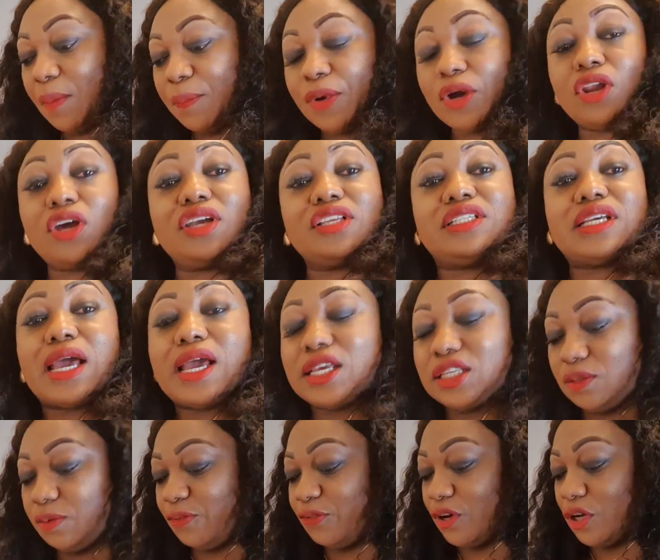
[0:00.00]

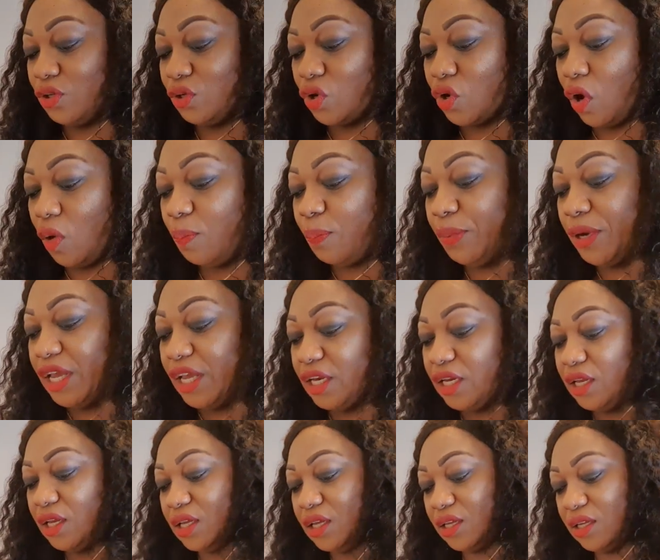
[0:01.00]
apologize before you complain.
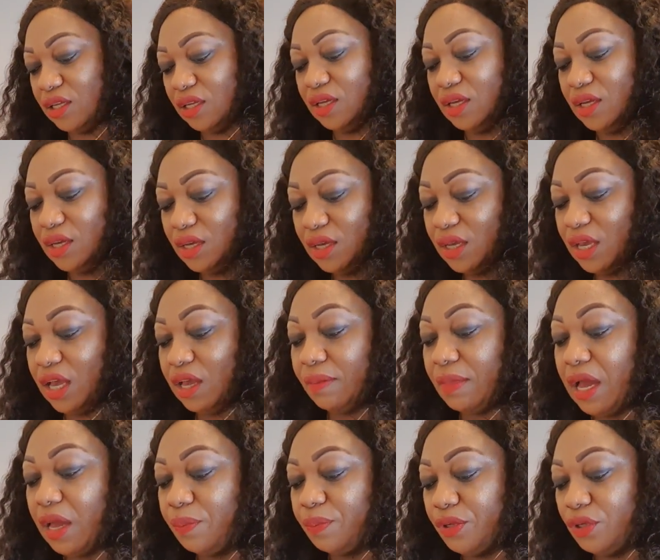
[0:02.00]

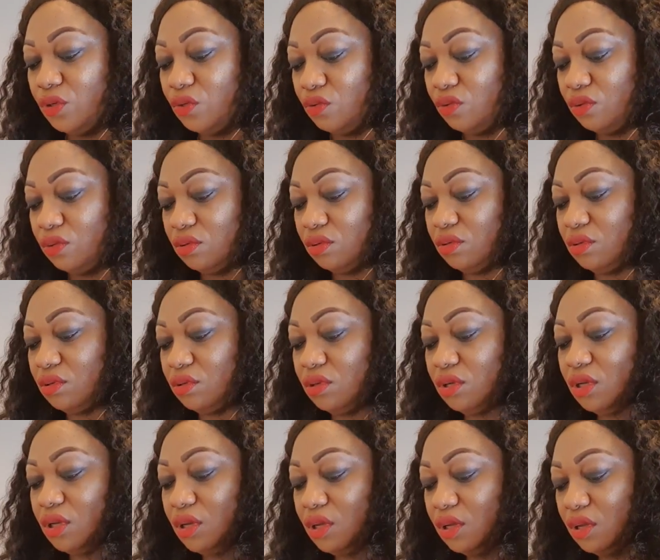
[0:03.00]
Am I being?
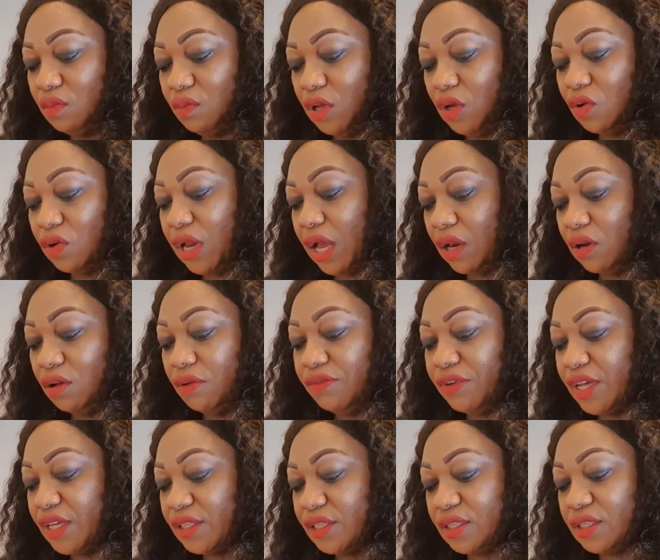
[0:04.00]
No good, I know
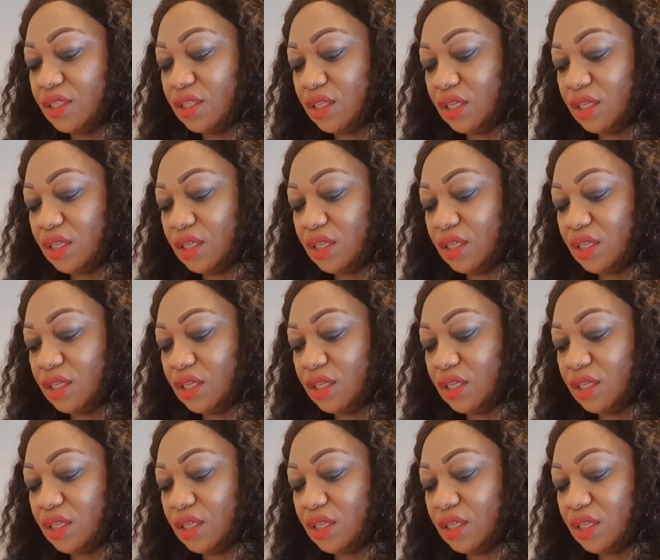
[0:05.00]
them.